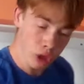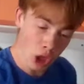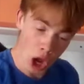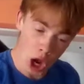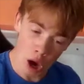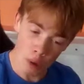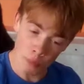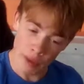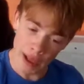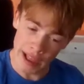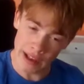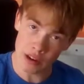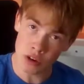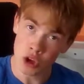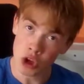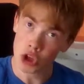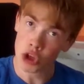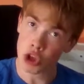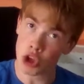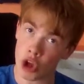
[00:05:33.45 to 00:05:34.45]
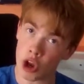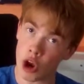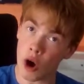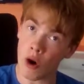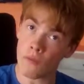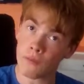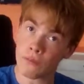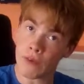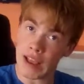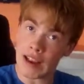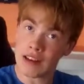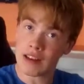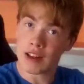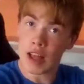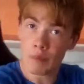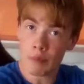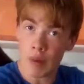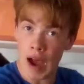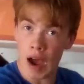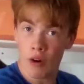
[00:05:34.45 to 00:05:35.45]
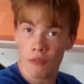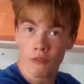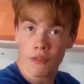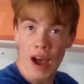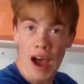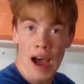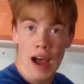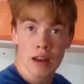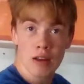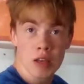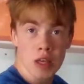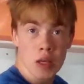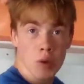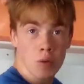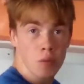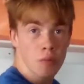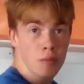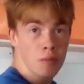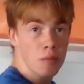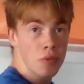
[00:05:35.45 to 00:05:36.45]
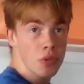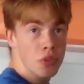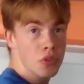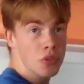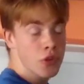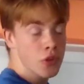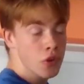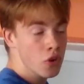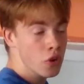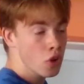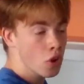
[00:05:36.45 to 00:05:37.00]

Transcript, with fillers: Simon, you can all think about that